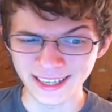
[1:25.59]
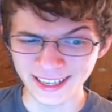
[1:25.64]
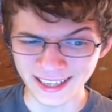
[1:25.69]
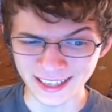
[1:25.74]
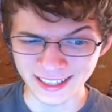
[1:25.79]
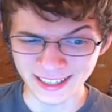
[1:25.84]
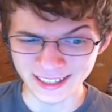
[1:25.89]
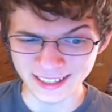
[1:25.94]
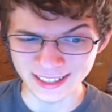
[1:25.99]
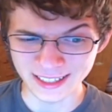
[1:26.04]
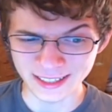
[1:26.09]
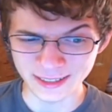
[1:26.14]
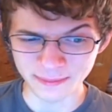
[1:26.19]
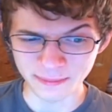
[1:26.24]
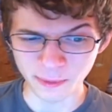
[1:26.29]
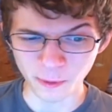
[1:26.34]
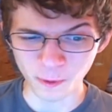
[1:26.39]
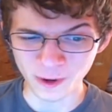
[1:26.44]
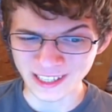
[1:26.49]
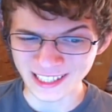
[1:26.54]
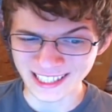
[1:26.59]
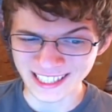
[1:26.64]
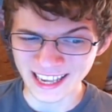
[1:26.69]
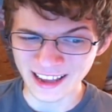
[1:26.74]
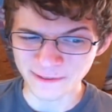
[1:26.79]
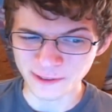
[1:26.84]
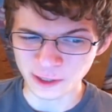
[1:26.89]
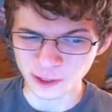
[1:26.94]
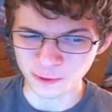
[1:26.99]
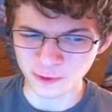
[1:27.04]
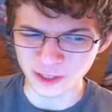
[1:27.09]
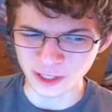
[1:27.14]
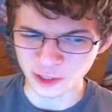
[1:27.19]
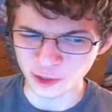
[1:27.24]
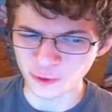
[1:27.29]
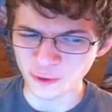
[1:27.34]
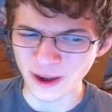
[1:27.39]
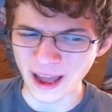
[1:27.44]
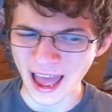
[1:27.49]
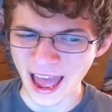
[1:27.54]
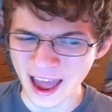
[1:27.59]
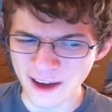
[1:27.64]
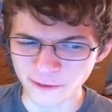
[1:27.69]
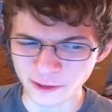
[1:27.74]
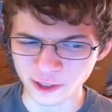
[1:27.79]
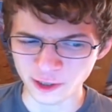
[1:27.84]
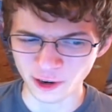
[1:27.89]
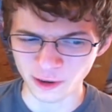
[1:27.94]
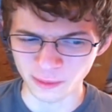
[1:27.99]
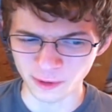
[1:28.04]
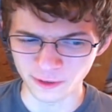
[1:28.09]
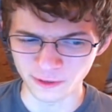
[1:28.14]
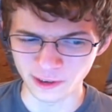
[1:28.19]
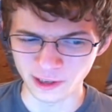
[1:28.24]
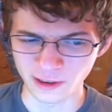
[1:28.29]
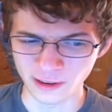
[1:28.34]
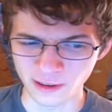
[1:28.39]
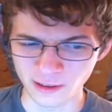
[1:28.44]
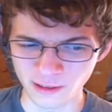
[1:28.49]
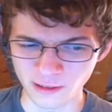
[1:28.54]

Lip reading: he is, but what does he have to do with the new Avatar movie?